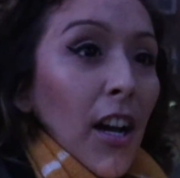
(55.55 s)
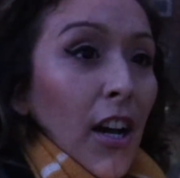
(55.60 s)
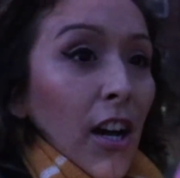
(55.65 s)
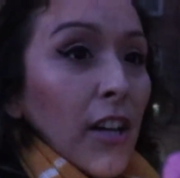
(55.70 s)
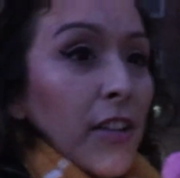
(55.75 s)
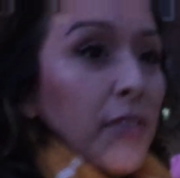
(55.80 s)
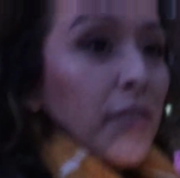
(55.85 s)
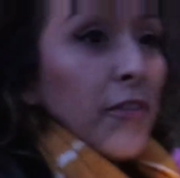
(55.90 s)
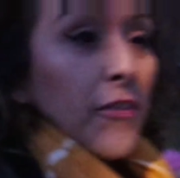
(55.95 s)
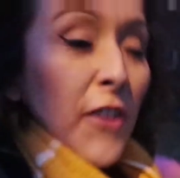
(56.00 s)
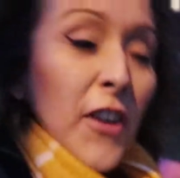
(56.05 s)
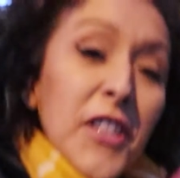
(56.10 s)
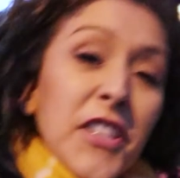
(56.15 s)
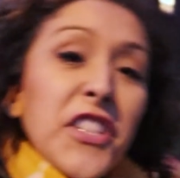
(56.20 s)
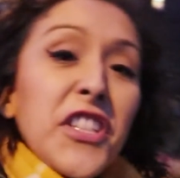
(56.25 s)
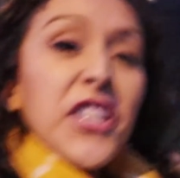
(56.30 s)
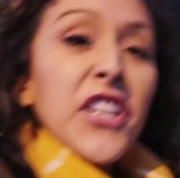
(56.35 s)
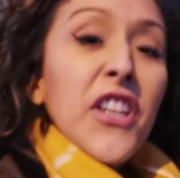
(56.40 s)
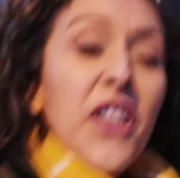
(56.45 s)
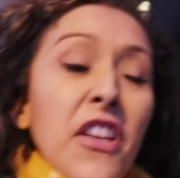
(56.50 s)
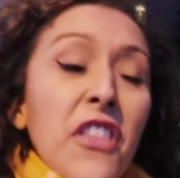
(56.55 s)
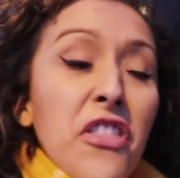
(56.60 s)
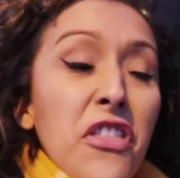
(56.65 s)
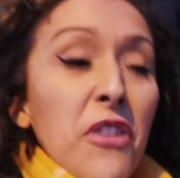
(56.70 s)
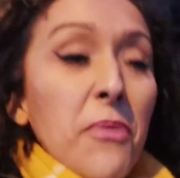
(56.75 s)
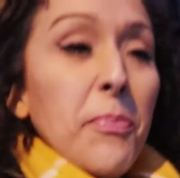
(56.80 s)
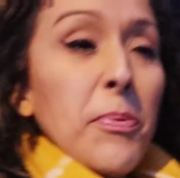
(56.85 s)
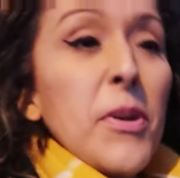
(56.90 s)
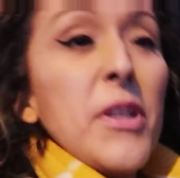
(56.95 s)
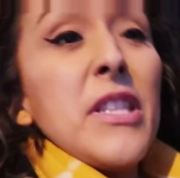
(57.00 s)
confront
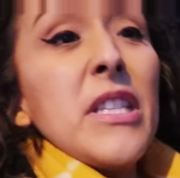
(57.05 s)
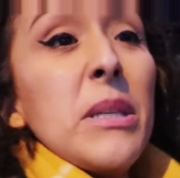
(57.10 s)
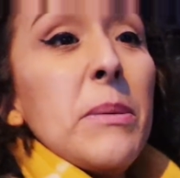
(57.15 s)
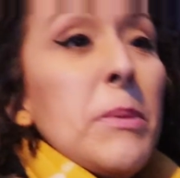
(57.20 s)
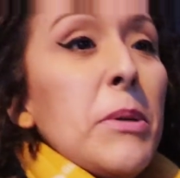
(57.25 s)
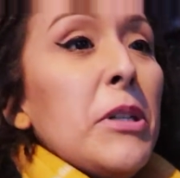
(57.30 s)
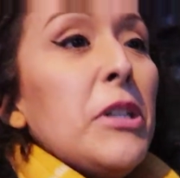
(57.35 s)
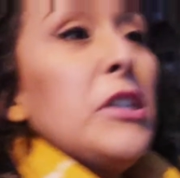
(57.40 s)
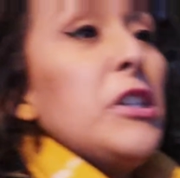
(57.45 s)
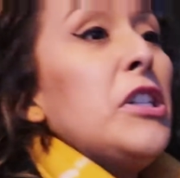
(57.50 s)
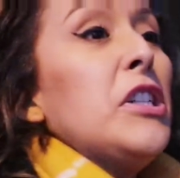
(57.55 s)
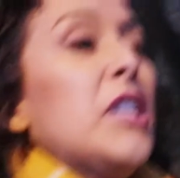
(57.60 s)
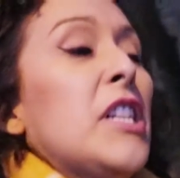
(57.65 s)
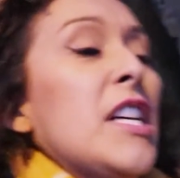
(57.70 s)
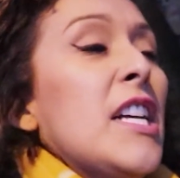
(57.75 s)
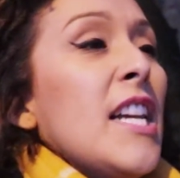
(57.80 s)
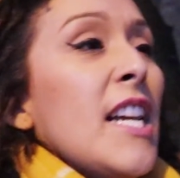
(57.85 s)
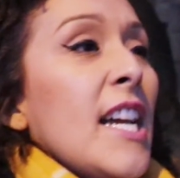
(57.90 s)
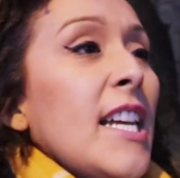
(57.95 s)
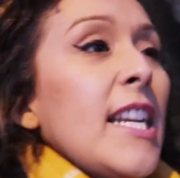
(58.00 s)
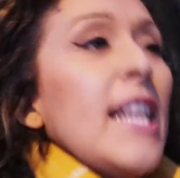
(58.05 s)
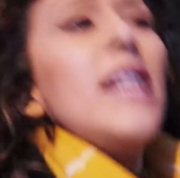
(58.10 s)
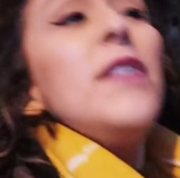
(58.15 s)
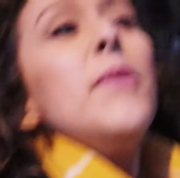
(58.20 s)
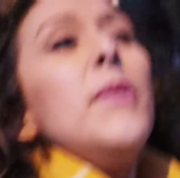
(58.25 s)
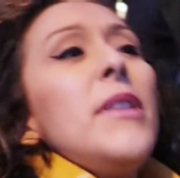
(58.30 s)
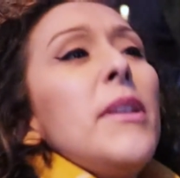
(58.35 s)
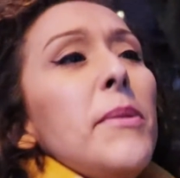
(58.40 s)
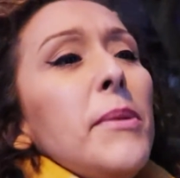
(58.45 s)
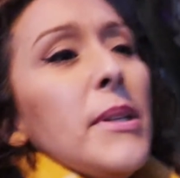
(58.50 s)
the principal and
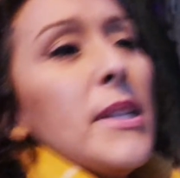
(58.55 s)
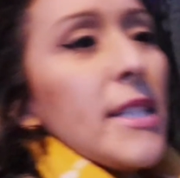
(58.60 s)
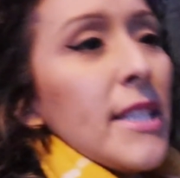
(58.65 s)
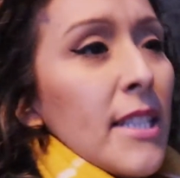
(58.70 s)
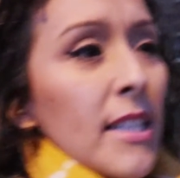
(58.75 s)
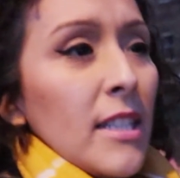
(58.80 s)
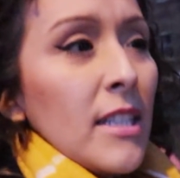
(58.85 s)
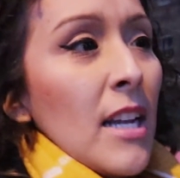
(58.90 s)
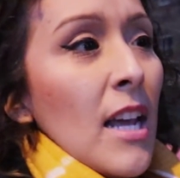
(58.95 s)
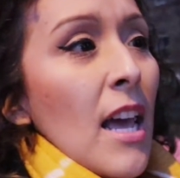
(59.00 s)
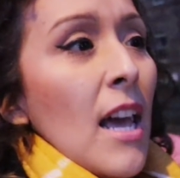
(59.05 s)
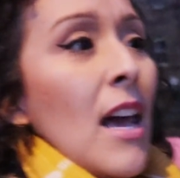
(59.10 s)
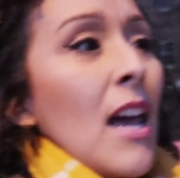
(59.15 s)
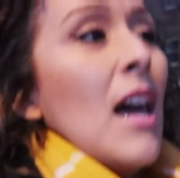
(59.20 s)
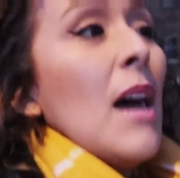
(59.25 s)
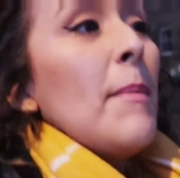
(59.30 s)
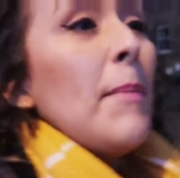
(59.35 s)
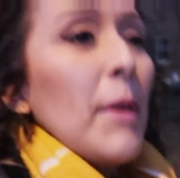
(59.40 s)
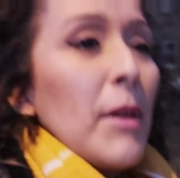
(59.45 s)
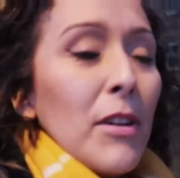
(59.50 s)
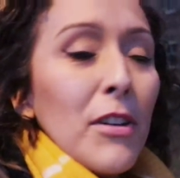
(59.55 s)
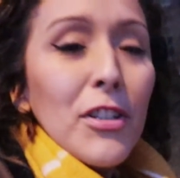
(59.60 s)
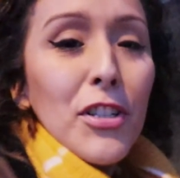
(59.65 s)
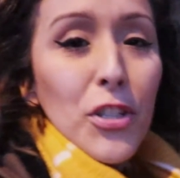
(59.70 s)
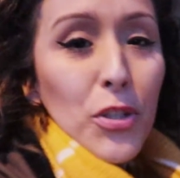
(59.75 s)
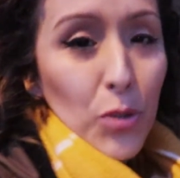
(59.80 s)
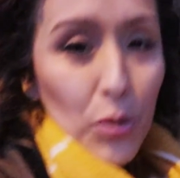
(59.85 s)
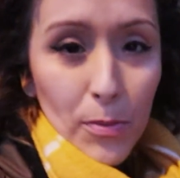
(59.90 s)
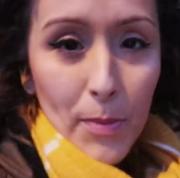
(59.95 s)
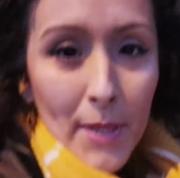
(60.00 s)
anyone that will listen about our
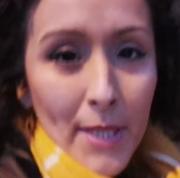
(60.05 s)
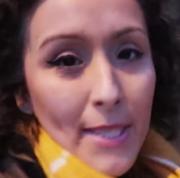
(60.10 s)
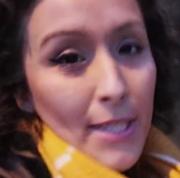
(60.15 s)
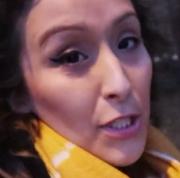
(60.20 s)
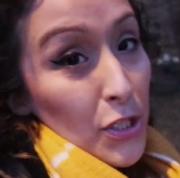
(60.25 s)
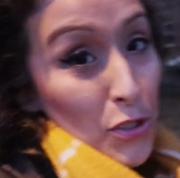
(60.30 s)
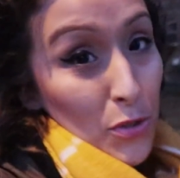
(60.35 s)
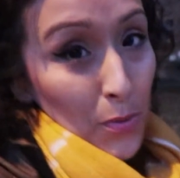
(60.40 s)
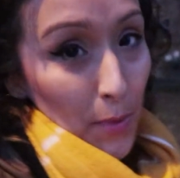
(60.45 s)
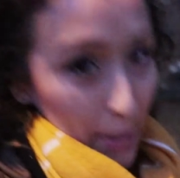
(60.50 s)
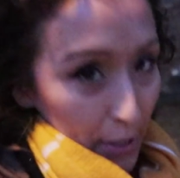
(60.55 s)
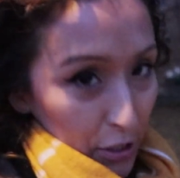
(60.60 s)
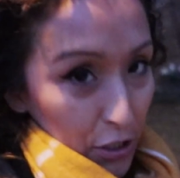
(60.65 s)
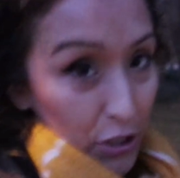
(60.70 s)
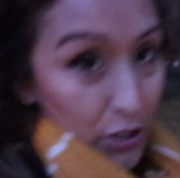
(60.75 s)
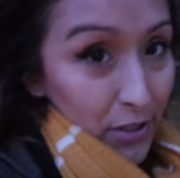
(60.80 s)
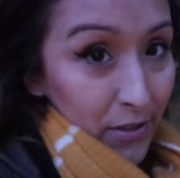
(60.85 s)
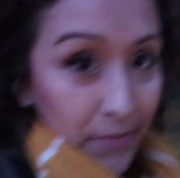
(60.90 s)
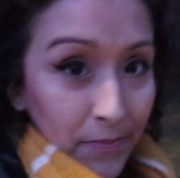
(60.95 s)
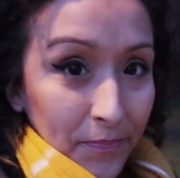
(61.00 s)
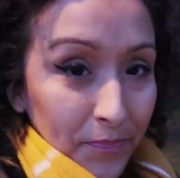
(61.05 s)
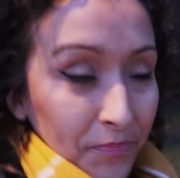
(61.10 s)
school bus situation.